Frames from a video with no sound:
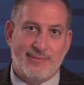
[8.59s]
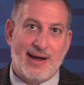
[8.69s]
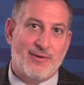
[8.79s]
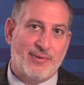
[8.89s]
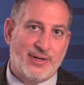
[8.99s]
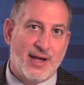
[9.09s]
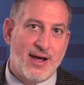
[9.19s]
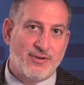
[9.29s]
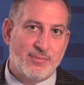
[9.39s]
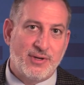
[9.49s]
Our real
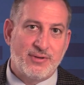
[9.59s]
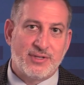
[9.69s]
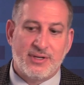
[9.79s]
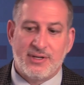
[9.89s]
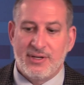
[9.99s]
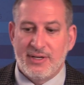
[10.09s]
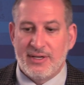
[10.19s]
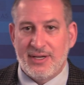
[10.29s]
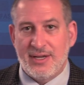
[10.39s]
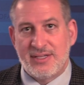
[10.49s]
contribution
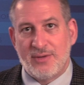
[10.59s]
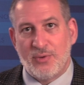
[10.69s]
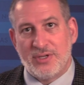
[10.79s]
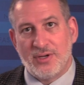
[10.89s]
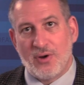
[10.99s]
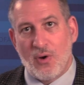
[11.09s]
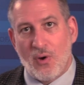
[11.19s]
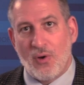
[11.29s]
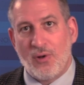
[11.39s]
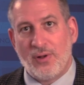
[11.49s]
is that we took
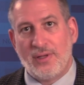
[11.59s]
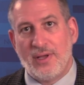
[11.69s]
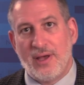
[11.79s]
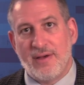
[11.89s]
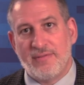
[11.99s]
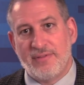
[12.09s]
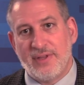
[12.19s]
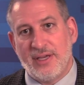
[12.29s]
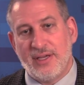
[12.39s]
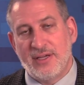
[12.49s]
all of
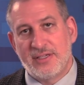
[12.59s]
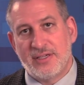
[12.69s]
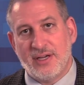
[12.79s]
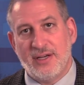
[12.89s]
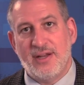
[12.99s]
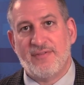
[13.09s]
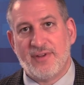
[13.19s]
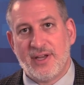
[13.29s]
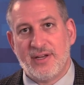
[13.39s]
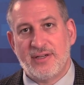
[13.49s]
the
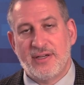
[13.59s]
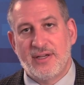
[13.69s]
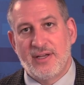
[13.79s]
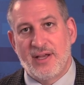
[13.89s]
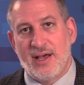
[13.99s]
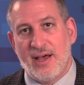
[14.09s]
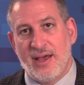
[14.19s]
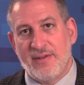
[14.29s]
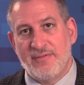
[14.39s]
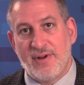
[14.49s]
significant uh,
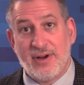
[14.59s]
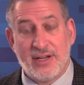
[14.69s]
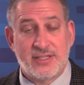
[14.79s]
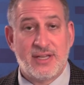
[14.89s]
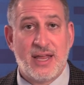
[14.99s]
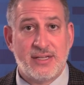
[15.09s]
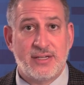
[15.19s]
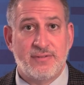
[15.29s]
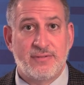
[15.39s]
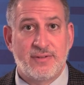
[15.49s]
and very
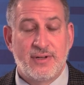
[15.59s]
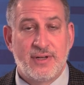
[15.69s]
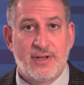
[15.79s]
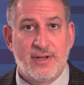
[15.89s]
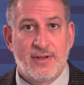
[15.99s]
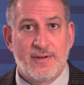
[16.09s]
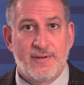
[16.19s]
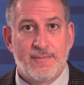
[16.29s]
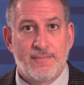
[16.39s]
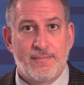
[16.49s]
extensive
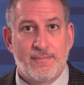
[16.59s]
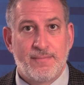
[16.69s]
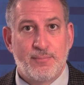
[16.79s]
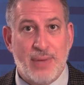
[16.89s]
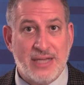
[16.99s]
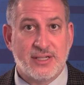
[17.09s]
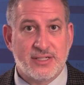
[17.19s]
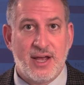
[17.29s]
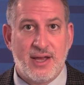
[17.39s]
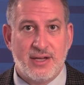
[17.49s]
basic
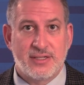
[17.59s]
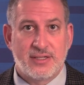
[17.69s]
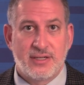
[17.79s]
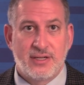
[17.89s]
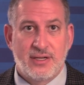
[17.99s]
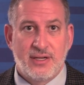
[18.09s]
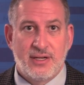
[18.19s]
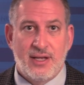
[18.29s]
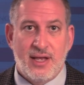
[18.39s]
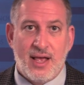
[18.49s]
science
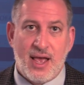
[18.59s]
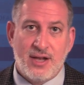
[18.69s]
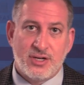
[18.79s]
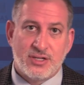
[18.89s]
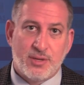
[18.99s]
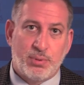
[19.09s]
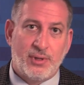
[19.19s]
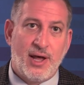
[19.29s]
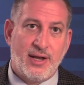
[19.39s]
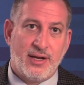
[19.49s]
and just
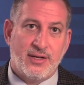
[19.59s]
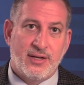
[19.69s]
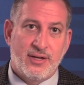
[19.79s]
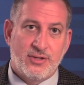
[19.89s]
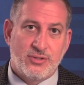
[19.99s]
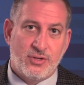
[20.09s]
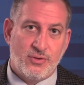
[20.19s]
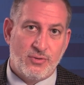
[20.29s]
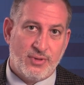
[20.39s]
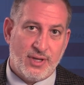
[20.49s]
applied it
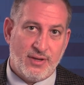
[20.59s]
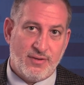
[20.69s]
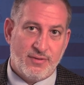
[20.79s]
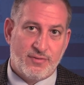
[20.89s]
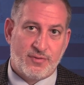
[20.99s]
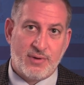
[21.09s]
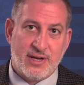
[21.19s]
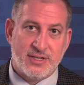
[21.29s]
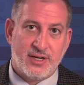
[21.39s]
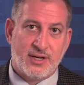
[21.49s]
to the
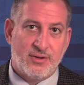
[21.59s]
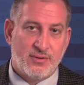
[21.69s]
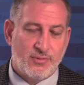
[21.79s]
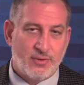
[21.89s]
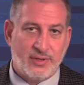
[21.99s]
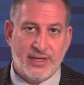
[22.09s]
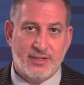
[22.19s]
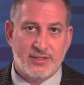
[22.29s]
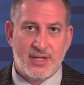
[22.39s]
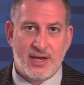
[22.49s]
forensic or
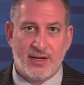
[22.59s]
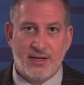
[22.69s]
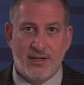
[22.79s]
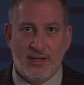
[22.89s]
legal setting.